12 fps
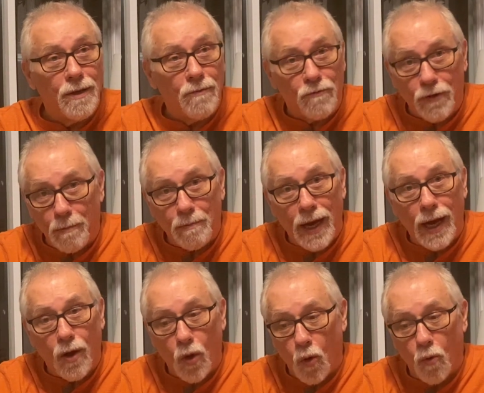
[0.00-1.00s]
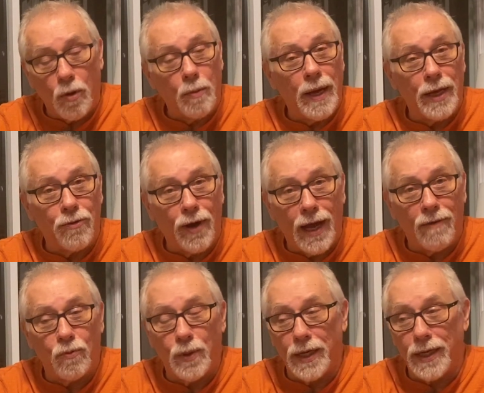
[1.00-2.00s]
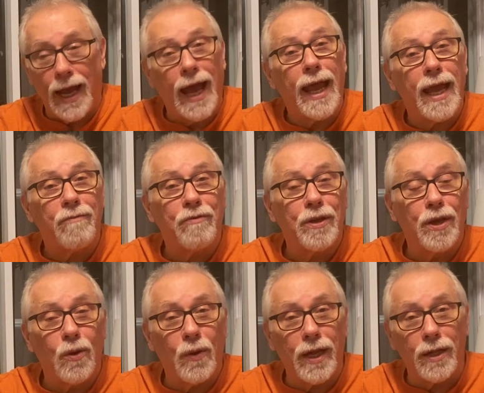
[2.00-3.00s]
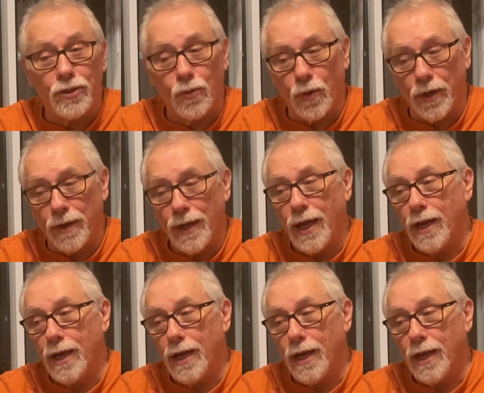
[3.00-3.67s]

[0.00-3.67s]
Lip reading: from my home or my driveway. I have to go elsewhere.